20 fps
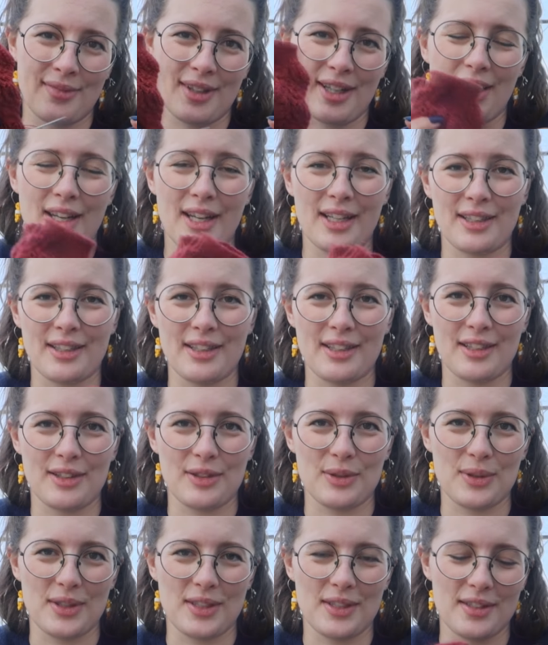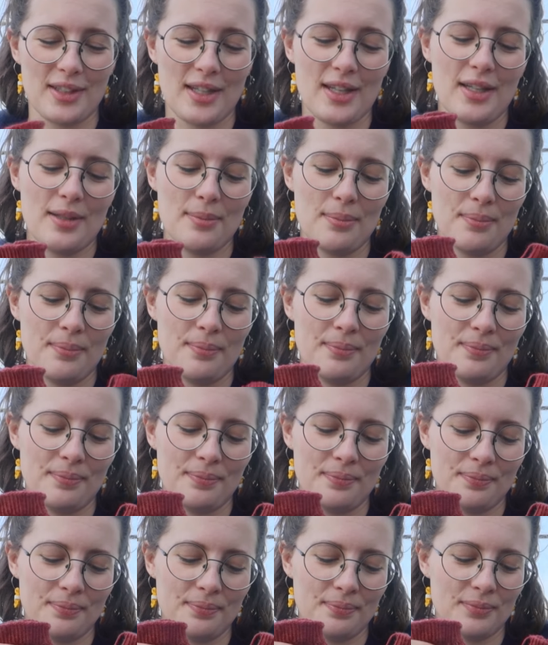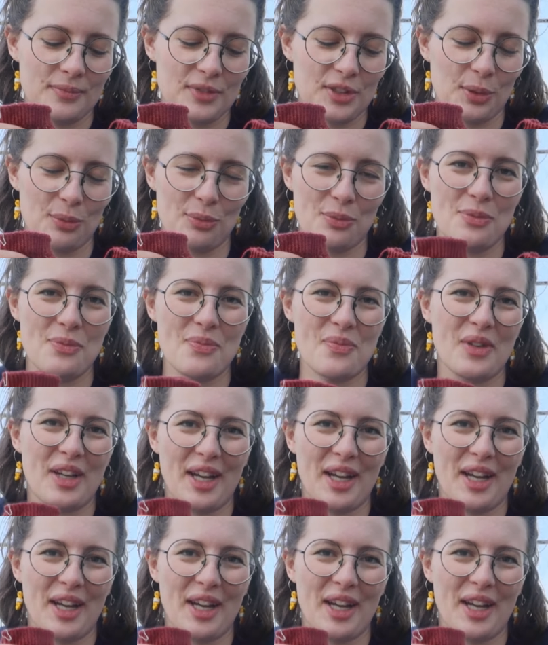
I liked knitting too at the time so I'm